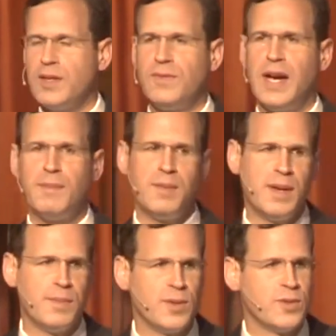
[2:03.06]
the family
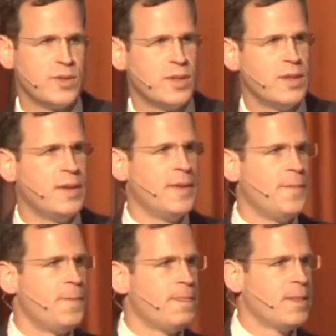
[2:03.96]
members.
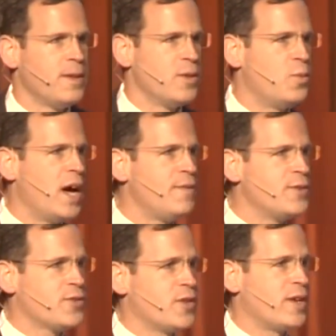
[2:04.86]
The wife
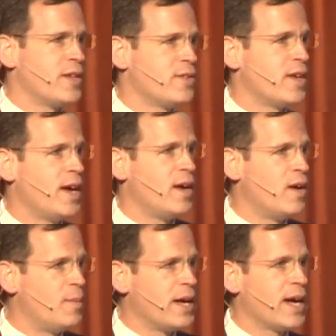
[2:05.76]
is starting to say,
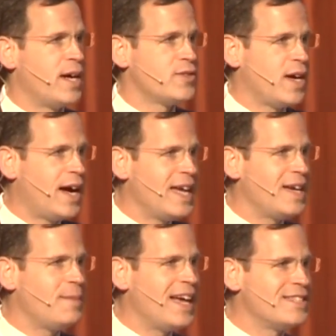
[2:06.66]
oh my gosh, I
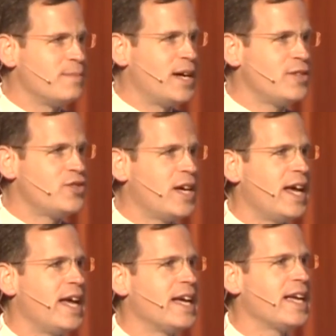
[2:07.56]
am as much
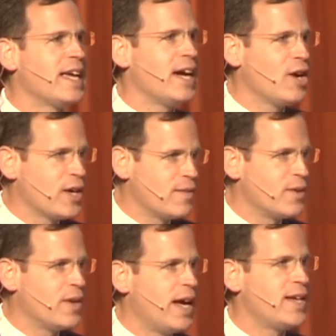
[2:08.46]
a
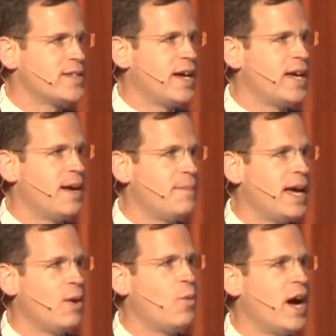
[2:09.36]
caregiver as I am
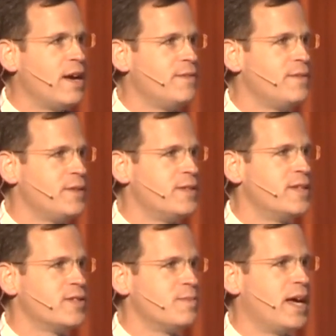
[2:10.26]
a wife to
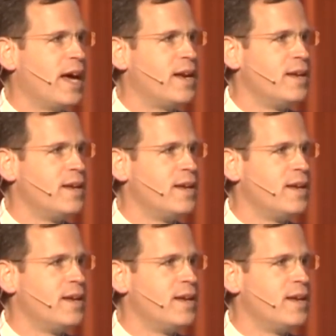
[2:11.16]
this man.